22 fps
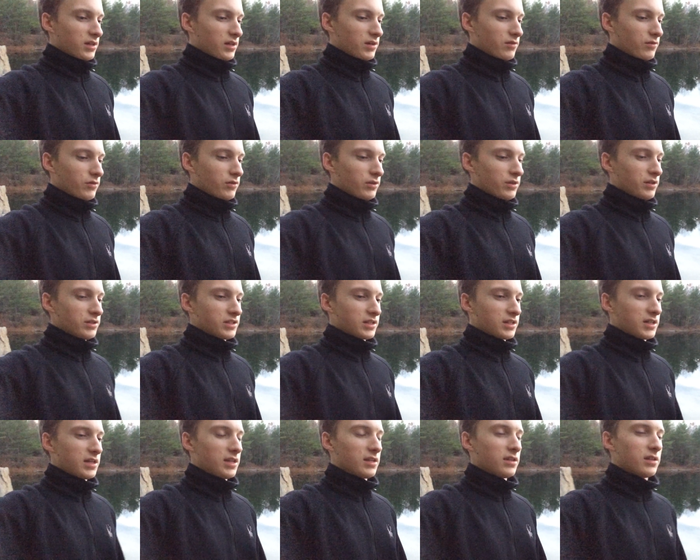really is
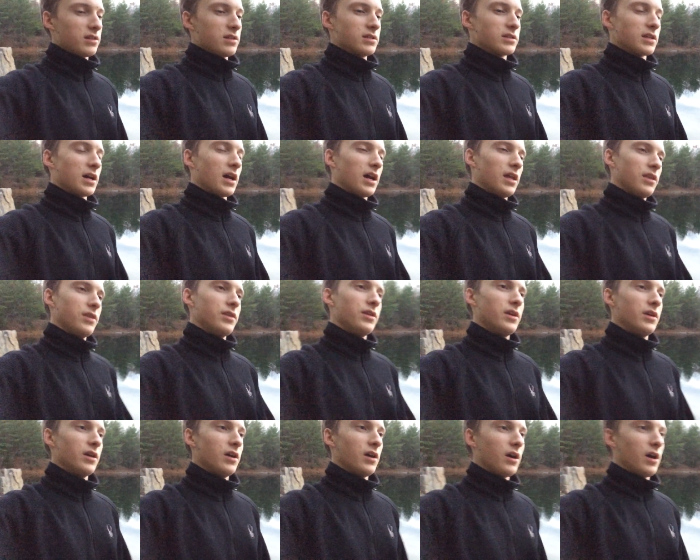akin to this
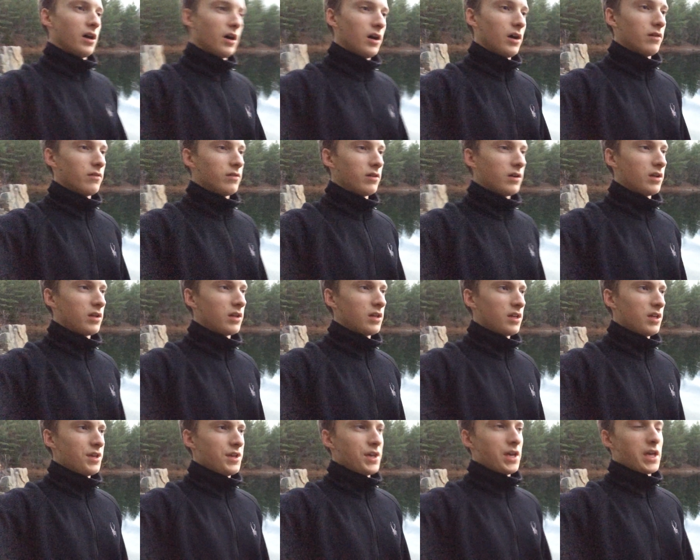idea of
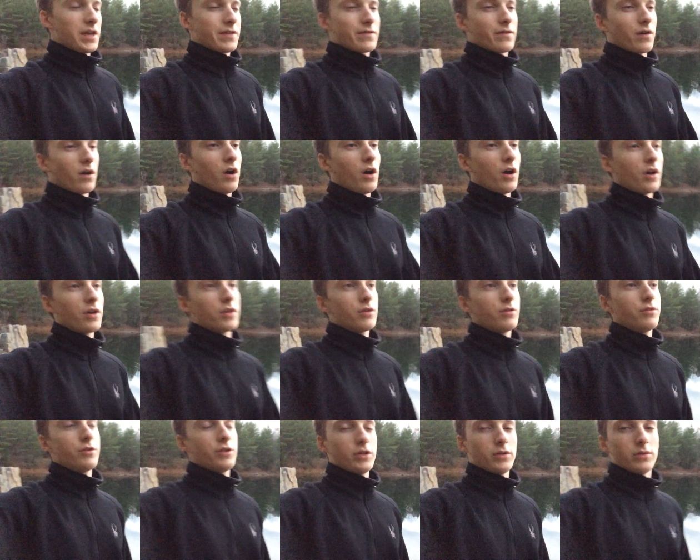if all
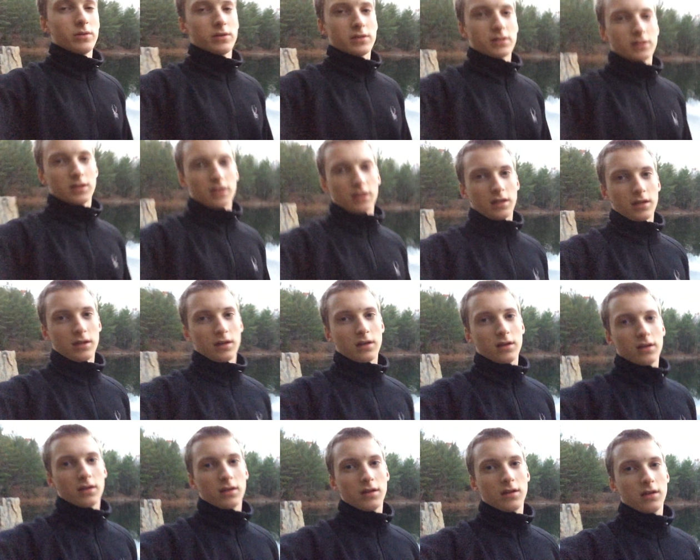you do is
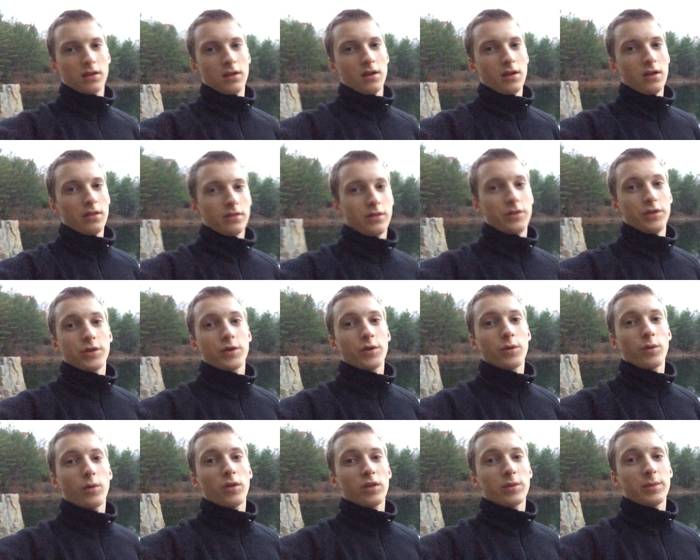think, then you
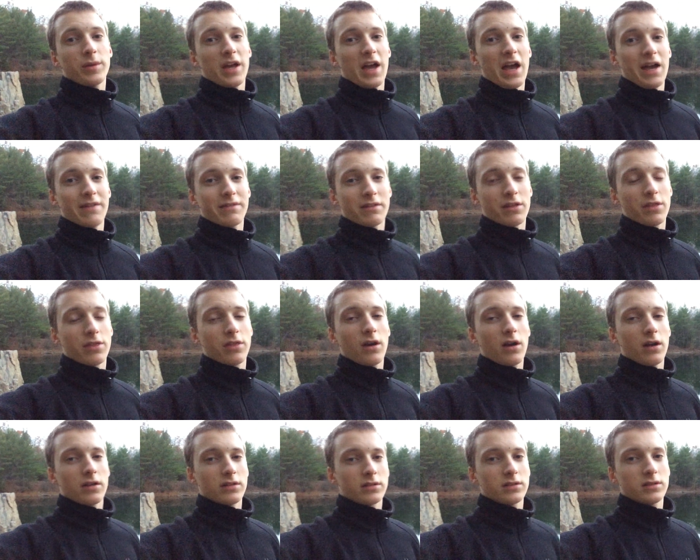can only be having
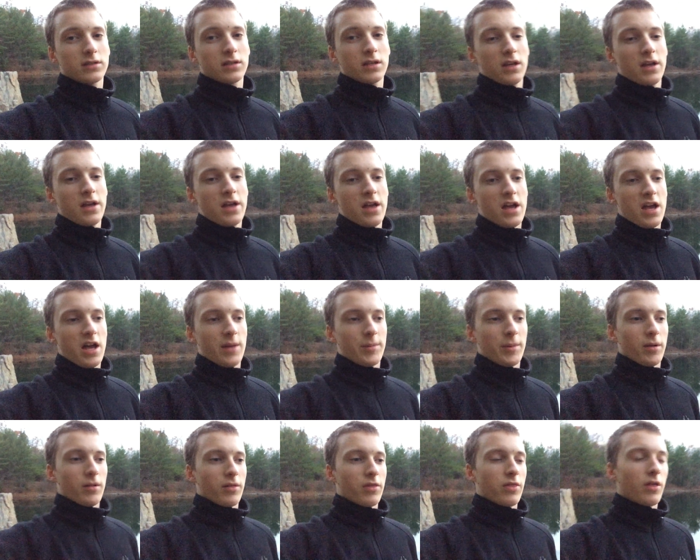thoughts
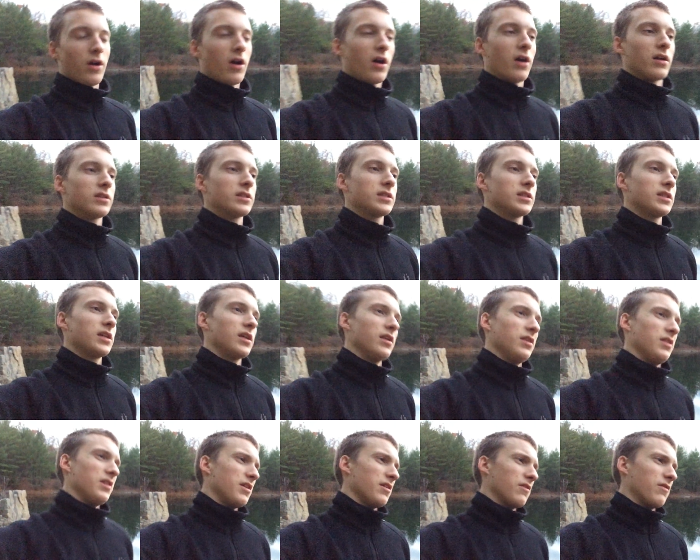about thoughts,
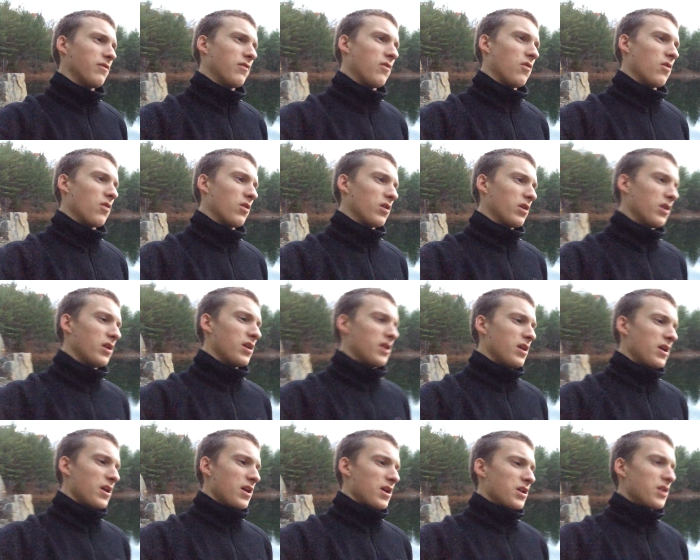and therefore
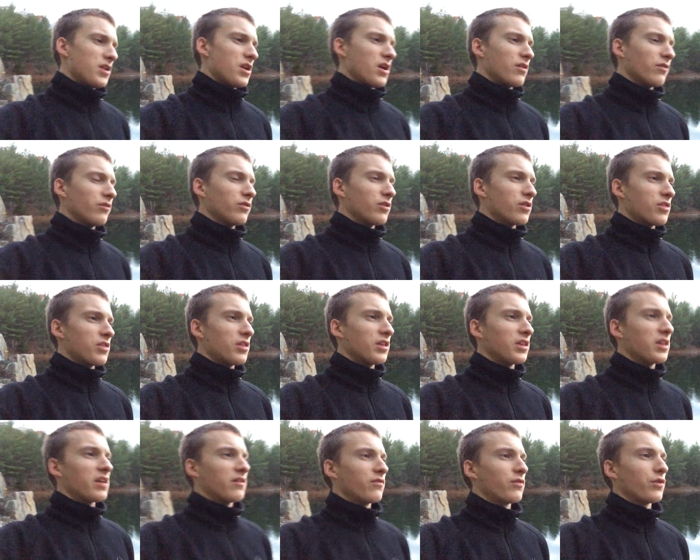you're not really
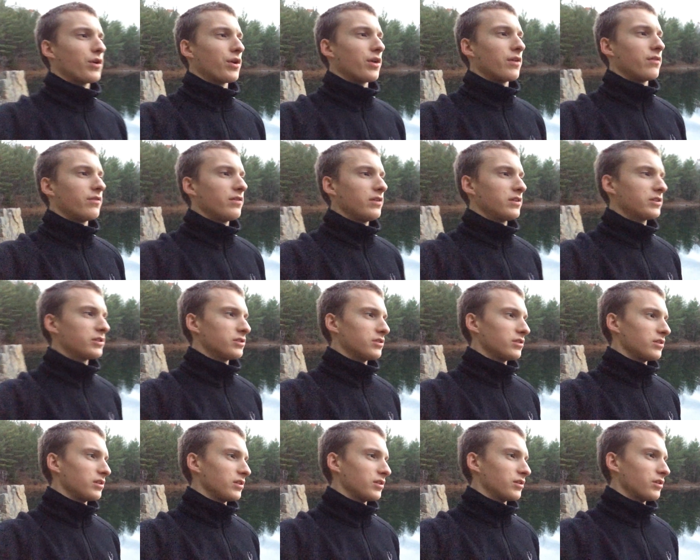thinking very
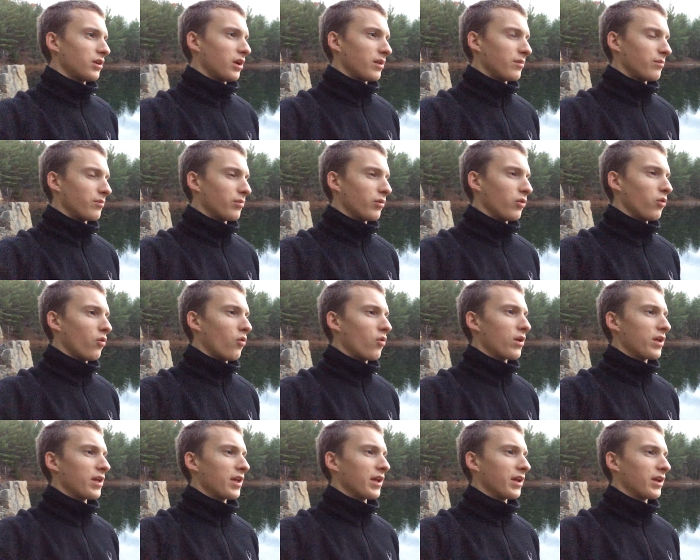efficiently. You're not
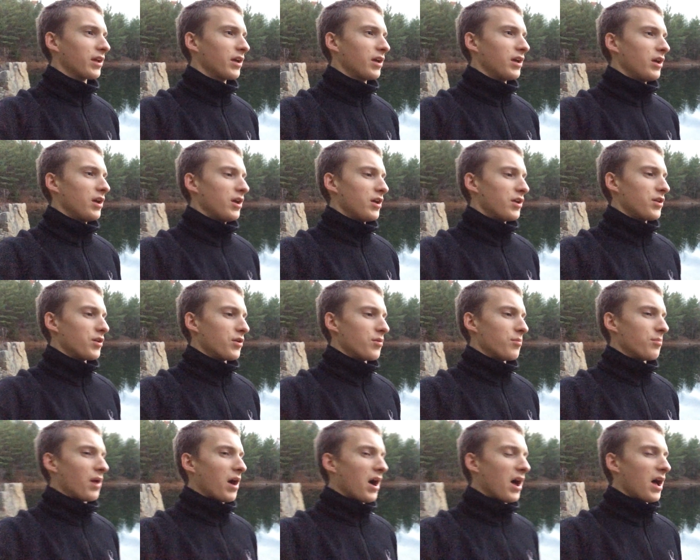employing
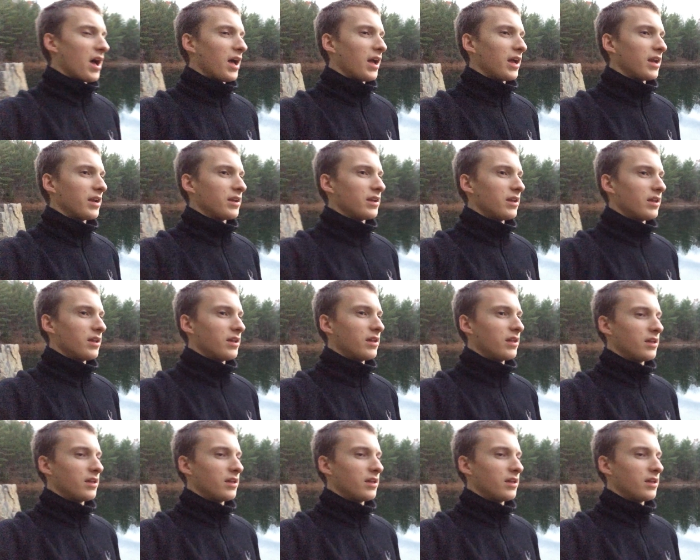your mind